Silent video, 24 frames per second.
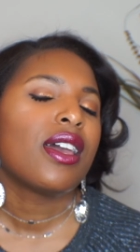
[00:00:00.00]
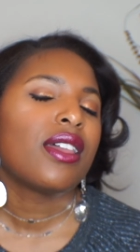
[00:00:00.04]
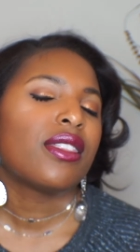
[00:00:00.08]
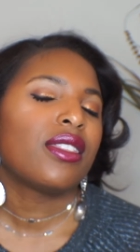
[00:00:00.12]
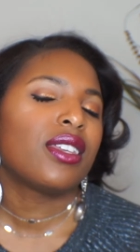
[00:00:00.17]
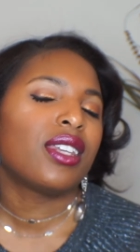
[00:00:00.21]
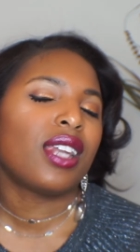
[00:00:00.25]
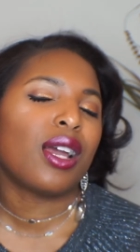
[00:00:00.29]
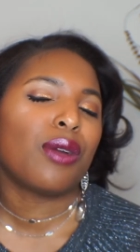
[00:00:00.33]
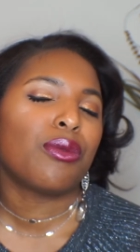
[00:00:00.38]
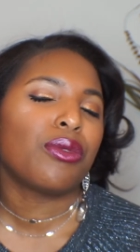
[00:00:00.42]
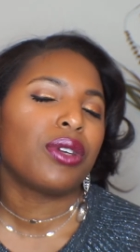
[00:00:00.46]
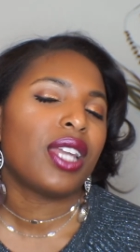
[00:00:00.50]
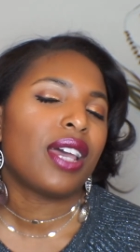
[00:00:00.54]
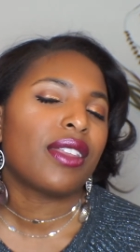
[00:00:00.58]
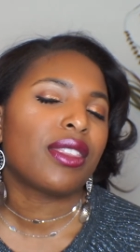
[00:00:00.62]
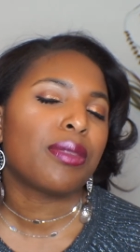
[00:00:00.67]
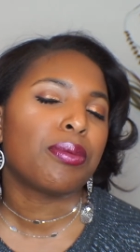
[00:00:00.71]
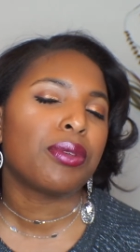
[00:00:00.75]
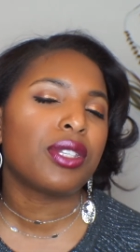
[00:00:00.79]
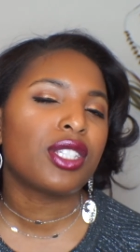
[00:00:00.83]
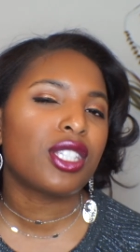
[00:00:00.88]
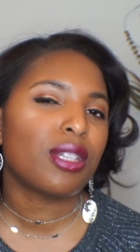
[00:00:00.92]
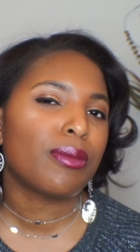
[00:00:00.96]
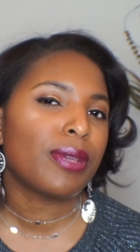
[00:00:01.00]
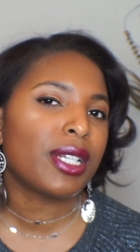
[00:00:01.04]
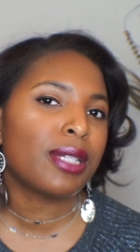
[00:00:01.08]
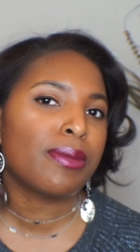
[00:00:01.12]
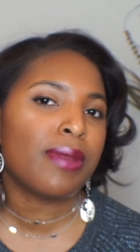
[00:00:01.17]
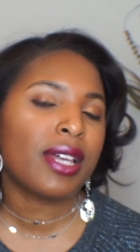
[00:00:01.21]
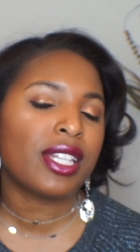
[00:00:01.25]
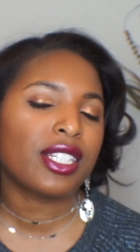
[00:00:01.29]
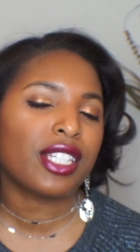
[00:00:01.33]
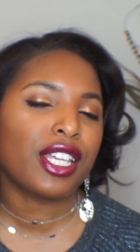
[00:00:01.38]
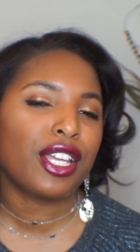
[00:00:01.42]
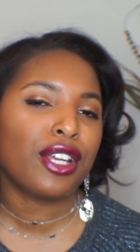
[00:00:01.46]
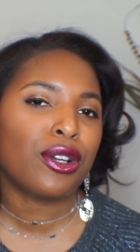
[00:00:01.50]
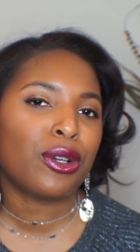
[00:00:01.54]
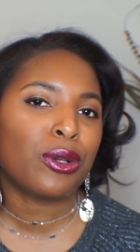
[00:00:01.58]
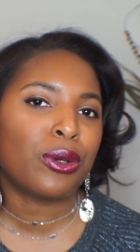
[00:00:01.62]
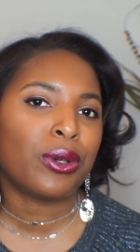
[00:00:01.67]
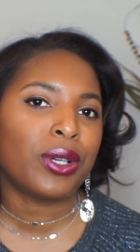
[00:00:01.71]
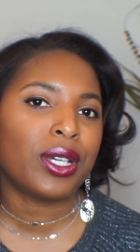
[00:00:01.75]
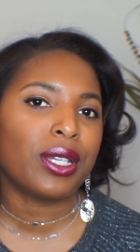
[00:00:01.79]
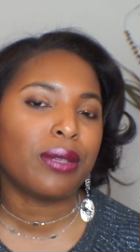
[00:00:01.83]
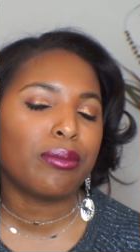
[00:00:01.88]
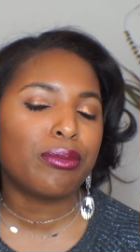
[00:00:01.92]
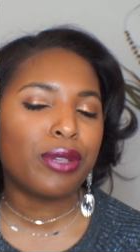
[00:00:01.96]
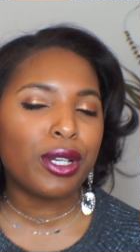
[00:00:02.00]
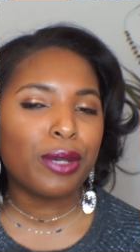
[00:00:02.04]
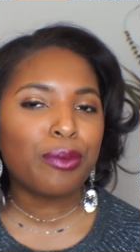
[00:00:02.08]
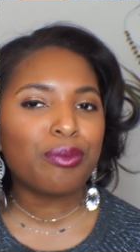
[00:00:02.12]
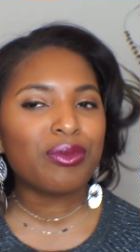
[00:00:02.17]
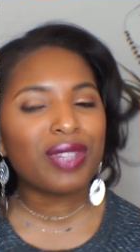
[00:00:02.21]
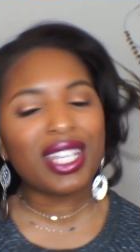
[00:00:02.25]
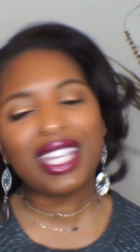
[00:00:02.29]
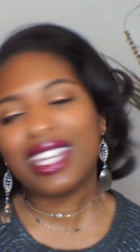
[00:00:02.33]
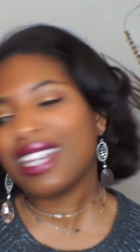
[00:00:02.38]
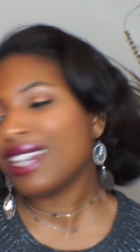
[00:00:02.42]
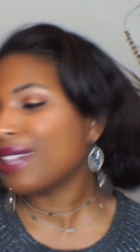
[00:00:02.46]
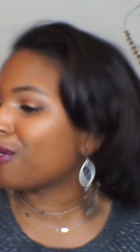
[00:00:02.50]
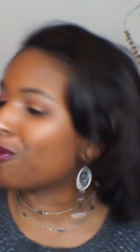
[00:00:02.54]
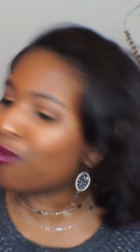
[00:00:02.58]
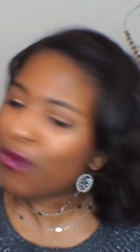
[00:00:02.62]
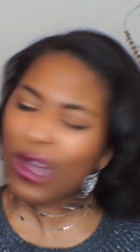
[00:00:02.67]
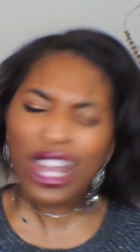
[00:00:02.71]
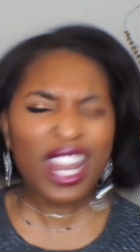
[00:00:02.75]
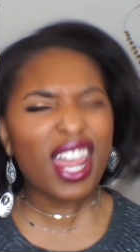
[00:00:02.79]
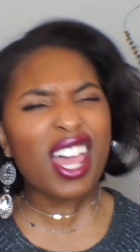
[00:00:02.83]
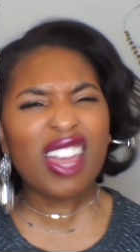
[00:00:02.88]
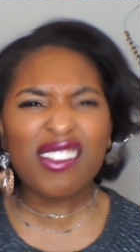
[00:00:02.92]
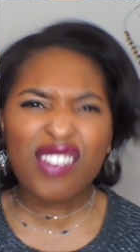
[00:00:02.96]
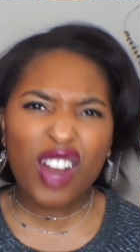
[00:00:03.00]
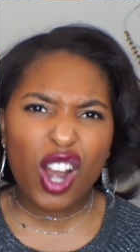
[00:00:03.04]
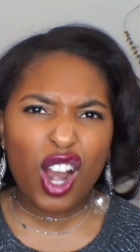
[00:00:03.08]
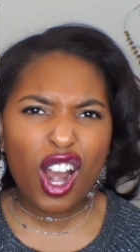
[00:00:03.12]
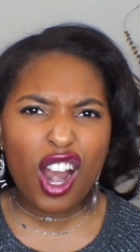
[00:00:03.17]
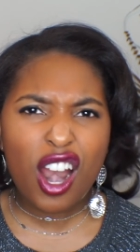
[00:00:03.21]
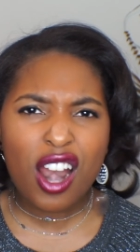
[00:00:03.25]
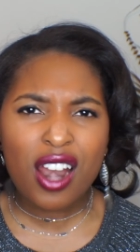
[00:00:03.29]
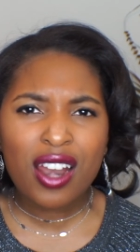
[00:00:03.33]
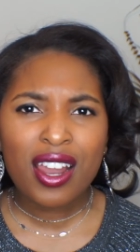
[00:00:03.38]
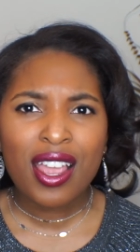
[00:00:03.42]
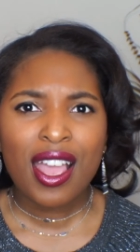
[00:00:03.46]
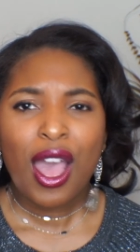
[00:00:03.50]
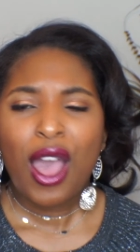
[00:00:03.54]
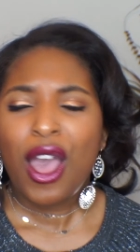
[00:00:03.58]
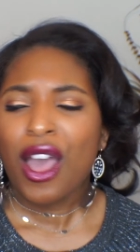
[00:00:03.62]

Then I wouldn't have to put so much mascara on, but whatever.